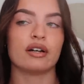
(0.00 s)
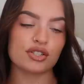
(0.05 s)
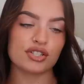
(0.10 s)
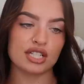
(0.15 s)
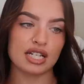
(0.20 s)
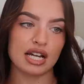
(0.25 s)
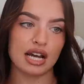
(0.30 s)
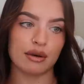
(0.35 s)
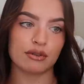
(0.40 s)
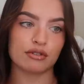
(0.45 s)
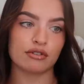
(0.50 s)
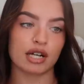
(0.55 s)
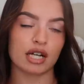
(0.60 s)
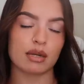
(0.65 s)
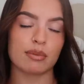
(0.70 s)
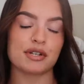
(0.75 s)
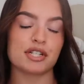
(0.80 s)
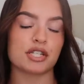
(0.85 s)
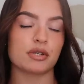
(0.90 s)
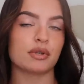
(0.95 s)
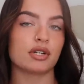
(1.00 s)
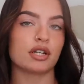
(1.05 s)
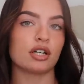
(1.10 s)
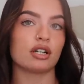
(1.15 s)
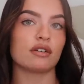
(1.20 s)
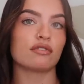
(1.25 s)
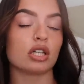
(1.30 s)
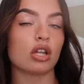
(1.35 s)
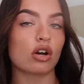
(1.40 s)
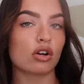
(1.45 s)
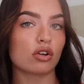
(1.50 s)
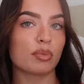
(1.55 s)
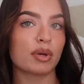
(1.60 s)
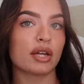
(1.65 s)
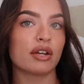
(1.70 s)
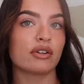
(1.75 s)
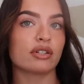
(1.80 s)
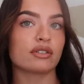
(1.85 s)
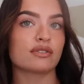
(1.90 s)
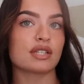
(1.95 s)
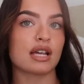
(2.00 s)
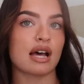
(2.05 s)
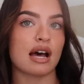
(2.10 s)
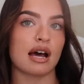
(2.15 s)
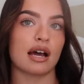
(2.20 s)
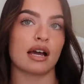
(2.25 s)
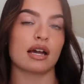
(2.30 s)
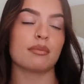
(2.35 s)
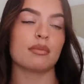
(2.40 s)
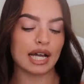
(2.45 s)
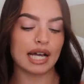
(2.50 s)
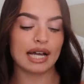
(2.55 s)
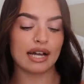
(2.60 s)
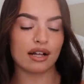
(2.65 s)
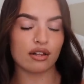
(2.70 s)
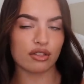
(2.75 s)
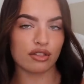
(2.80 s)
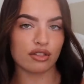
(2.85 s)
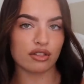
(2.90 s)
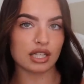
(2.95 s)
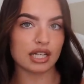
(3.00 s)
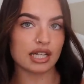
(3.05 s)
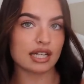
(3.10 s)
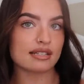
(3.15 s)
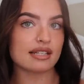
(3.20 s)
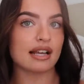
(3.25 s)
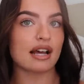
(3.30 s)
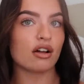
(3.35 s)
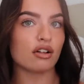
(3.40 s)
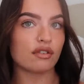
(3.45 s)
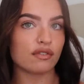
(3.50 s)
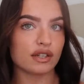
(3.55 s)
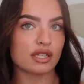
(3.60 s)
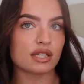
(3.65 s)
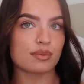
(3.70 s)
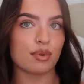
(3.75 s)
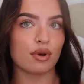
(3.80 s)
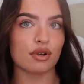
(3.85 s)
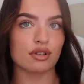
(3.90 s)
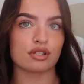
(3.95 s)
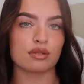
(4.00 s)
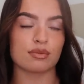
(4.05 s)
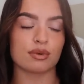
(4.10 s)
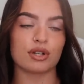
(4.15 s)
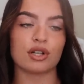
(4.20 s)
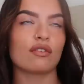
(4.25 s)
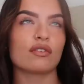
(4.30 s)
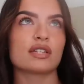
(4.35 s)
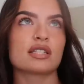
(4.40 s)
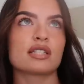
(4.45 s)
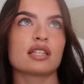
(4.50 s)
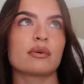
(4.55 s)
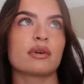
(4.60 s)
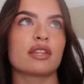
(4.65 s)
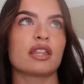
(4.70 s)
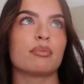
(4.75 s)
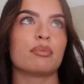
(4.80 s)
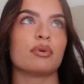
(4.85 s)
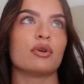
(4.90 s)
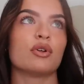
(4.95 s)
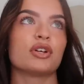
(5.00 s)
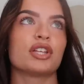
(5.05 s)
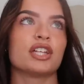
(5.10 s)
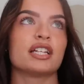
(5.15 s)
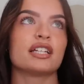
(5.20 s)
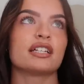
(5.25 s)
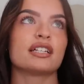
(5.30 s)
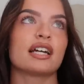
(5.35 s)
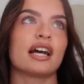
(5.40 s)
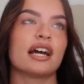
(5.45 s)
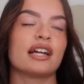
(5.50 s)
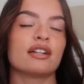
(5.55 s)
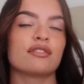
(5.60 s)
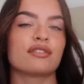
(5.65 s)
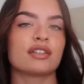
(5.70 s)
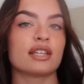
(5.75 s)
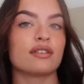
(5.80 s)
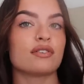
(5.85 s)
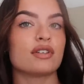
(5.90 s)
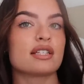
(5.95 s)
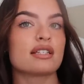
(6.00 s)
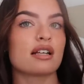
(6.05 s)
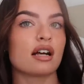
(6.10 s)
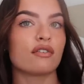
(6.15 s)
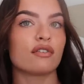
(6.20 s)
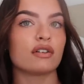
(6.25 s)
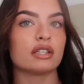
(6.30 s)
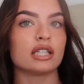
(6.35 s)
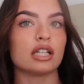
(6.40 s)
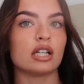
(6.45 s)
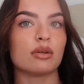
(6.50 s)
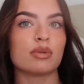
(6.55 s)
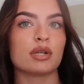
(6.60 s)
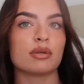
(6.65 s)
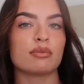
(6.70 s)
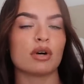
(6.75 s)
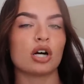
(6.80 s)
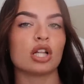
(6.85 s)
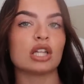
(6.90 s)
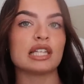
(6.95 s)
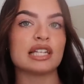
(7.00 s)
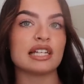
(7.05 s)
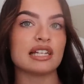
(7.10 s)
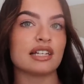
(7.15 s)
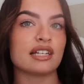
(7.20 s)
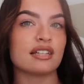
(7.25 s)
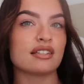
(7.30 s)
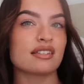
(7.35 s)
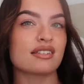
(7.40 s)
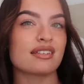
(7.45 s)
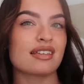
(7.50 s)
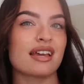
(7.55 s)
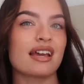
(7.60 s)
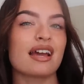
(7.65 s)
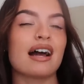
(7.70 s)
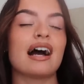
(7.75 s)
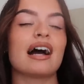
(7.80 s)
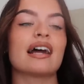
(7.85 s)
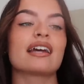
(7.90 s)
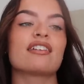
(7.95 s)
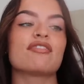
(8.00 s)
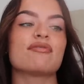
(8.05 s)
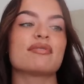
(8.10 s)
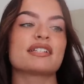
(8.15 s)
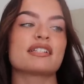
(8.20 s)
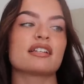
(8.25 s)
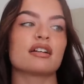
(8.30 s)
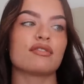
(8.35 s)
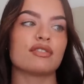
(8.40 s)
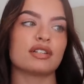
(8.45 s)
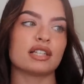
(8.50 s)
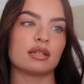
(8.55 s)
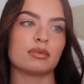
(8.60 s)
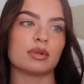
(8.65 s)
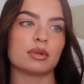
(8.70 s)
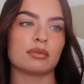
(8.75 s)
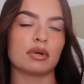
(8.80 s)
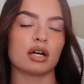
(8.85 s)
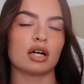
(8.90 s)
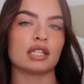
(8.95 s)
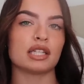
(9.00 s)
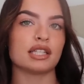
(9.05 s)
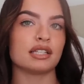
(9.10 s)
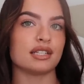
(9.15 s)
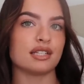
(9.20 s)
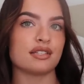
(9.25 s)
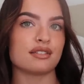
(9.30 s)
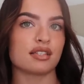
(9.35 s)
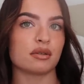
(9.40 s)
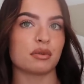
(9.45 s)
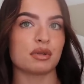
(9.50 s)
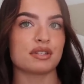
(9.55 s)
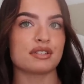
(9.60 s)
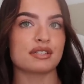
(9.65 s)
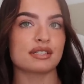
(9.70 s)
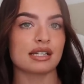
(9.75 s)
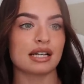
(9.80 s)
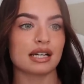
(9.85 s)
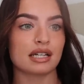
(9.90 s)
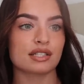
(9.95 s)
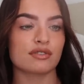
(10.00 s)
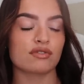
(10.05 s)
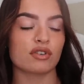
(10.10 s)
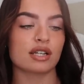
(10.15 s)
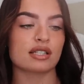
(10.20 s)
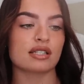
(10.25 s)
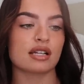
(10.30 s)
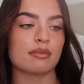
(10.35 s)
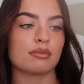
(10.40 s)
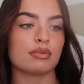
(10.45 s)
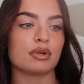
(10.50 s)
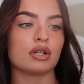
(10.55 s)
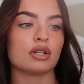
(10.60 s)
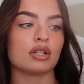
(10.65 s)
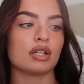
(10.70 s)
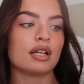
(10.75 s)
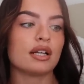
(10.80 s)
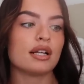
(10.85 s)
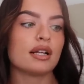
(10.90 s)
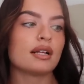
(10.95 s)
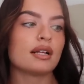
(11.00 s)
So yeah, I would recommend doing it over a long period of time, healthy as possible. Obviously with a bulk, you can kind of give yourself a little bit more leniency. I give myself a little bit more leniency with snacks, for example.